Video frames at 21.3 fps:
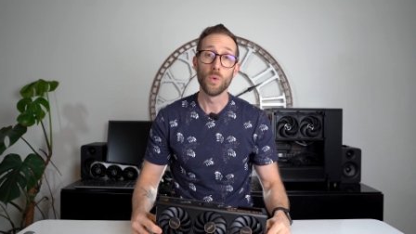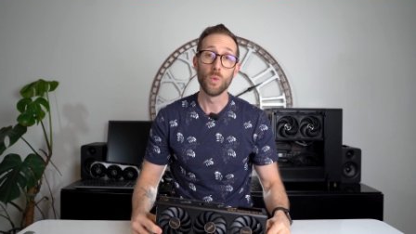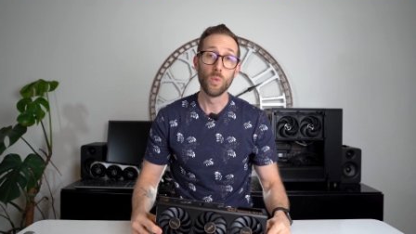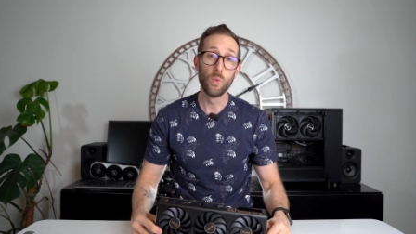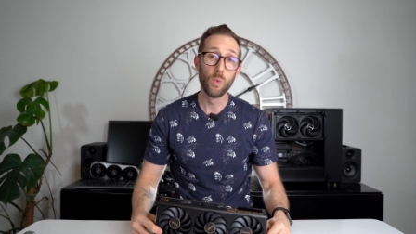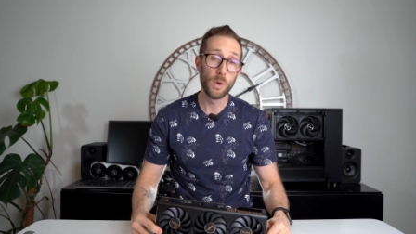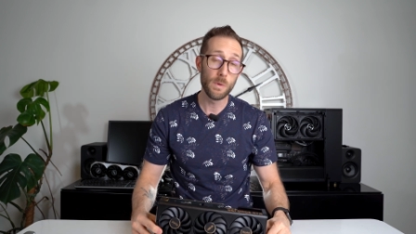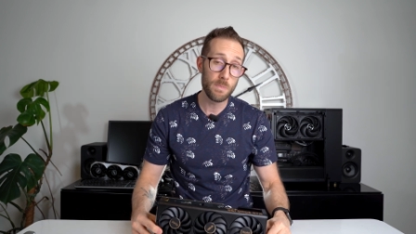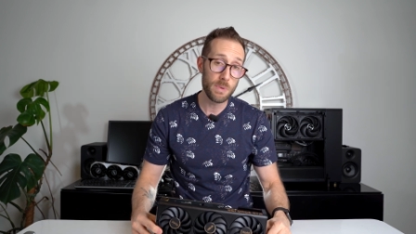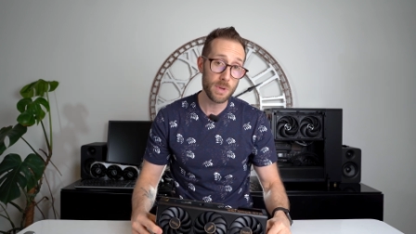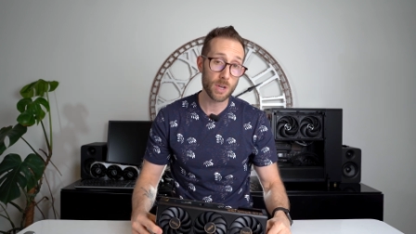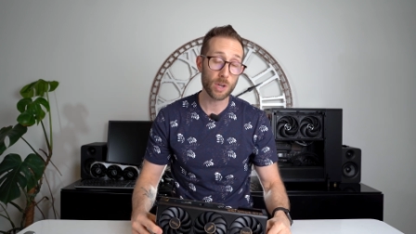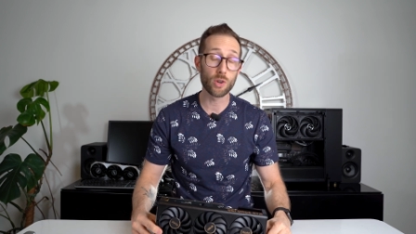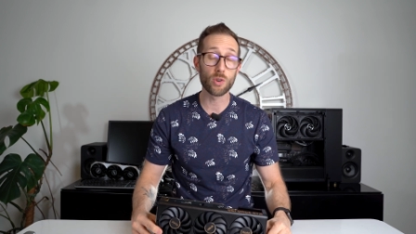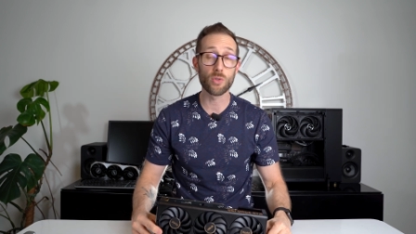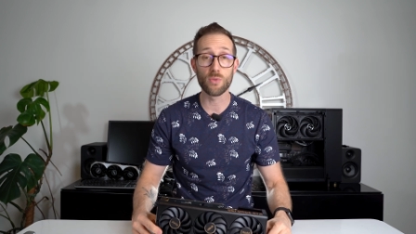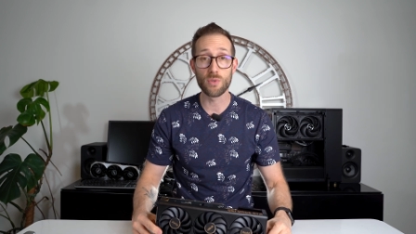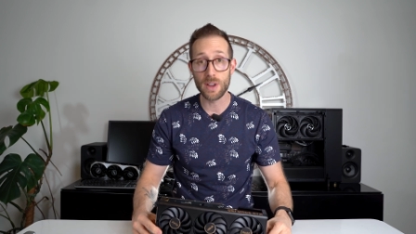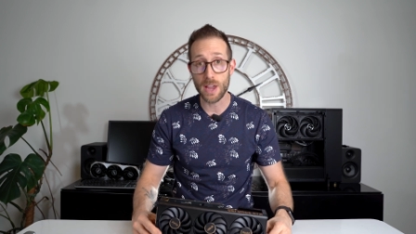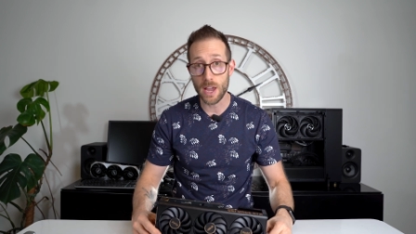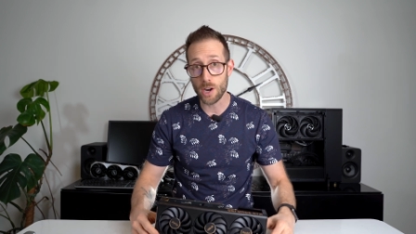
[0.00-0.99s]
would be a
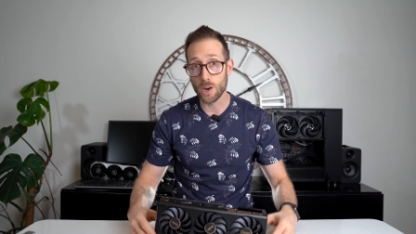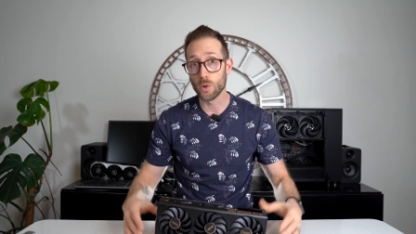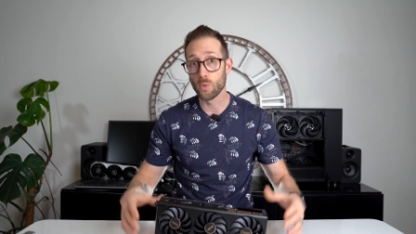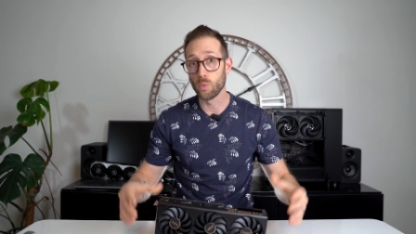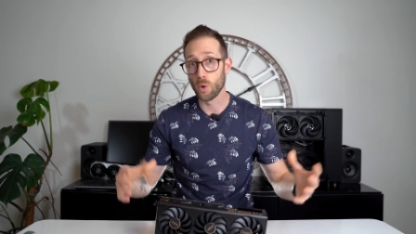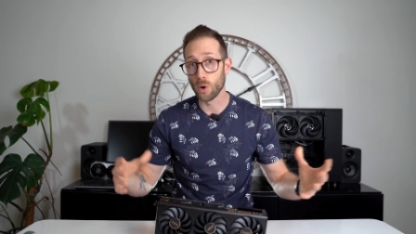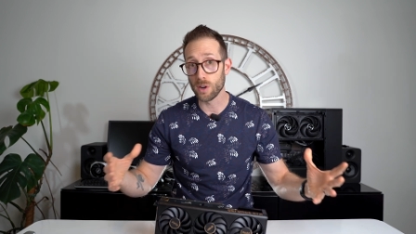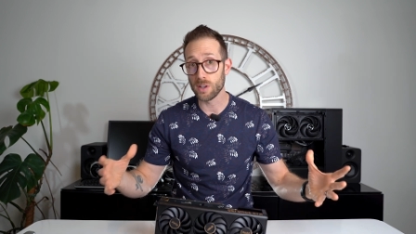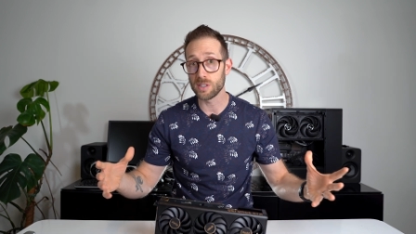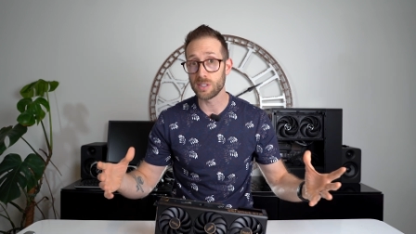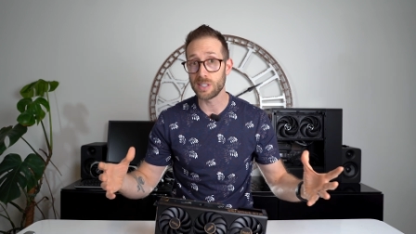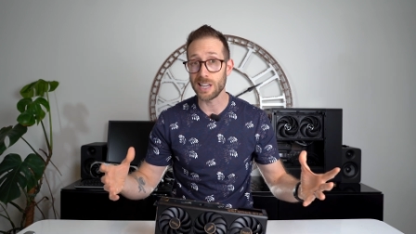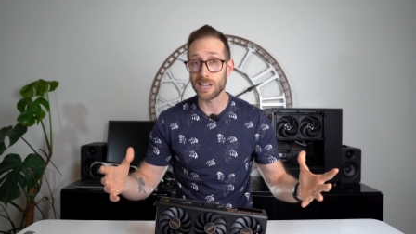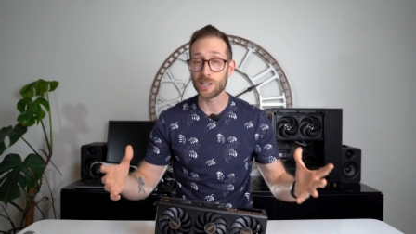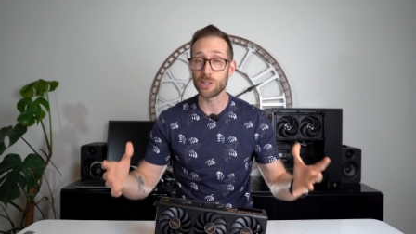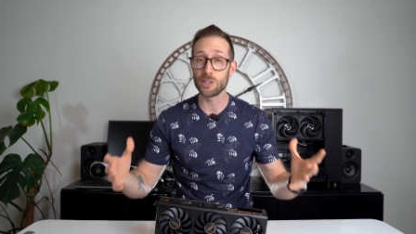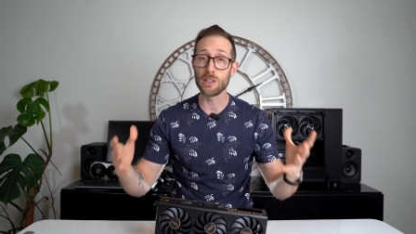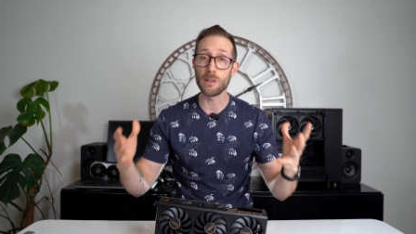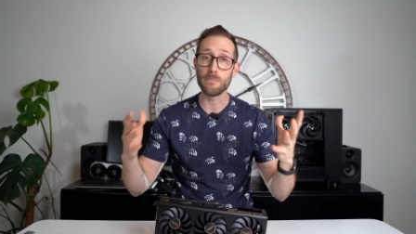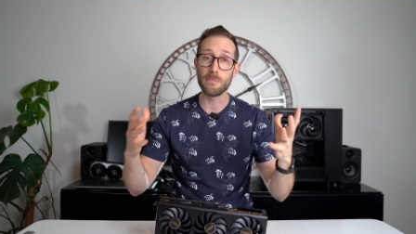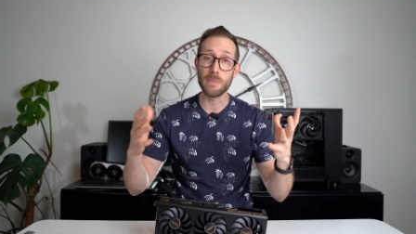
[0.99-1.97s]
creator
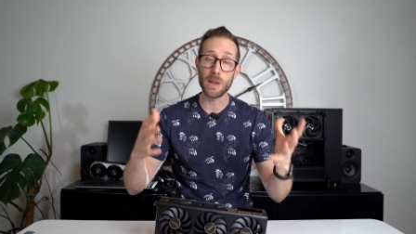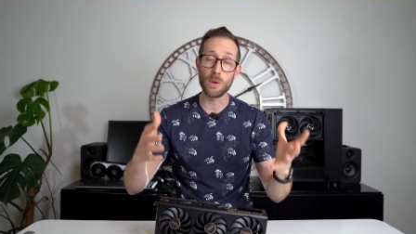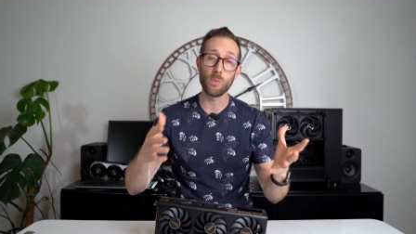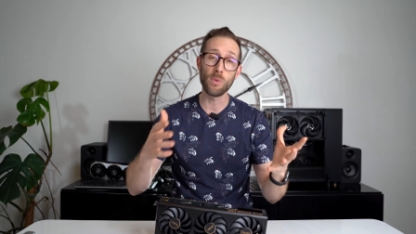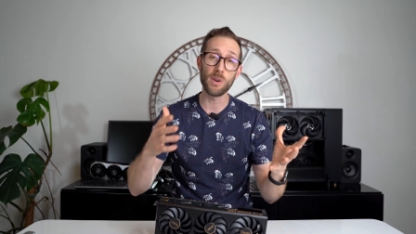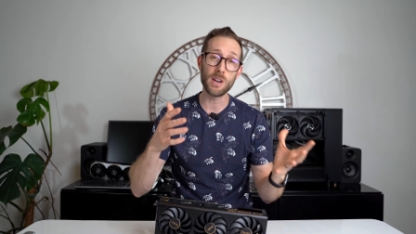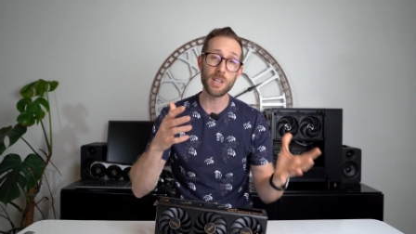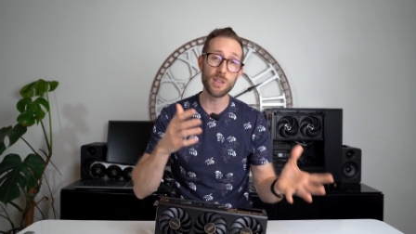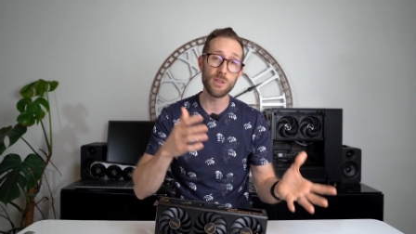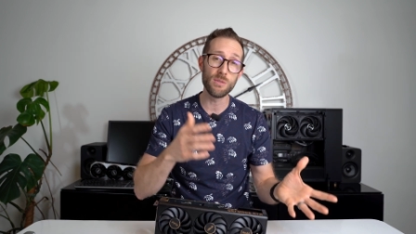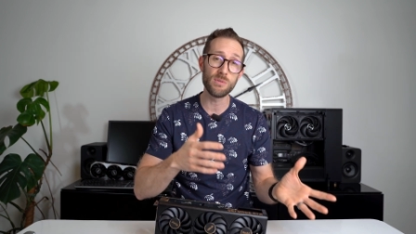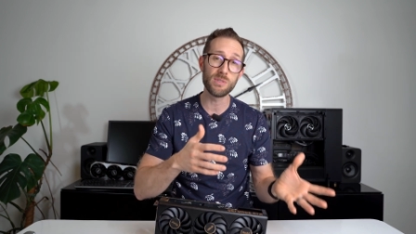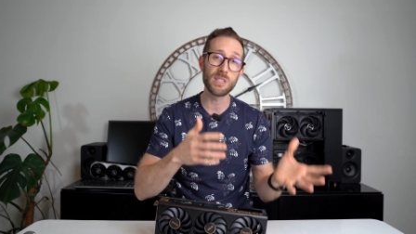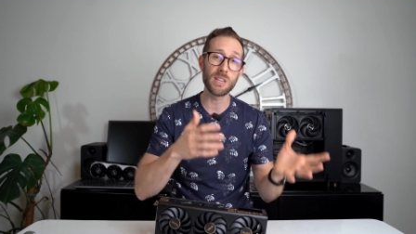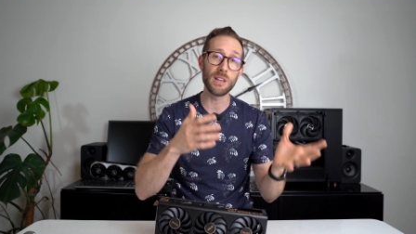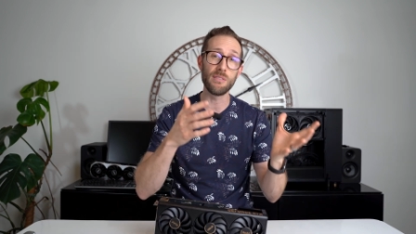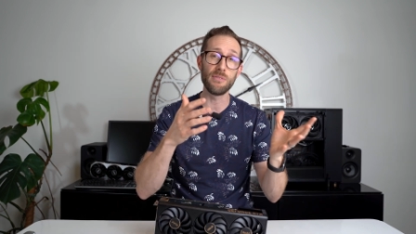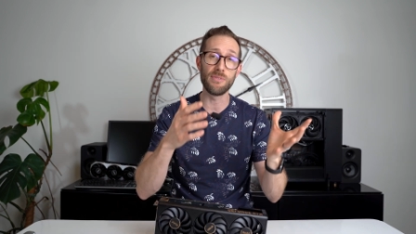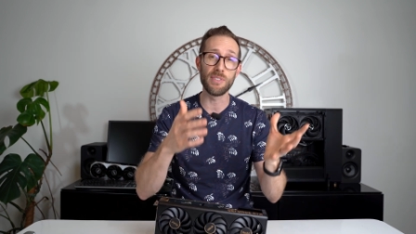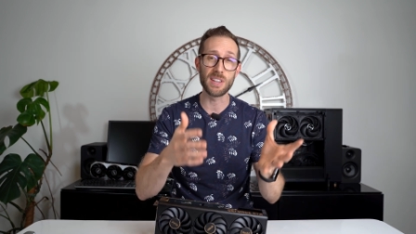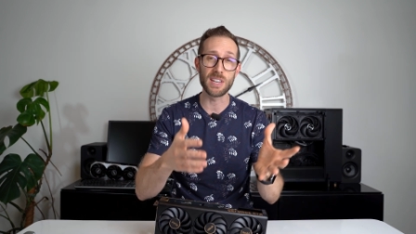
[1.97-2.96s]
workstation that may want to use the
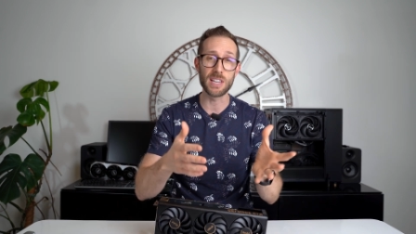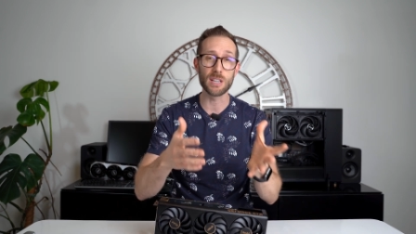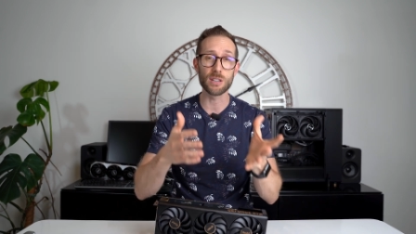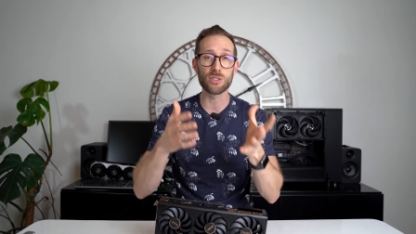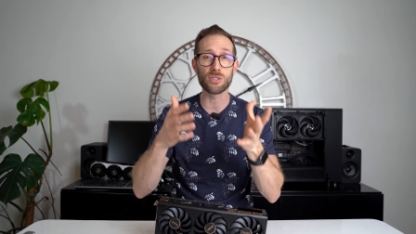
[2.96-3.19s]
NVIDIA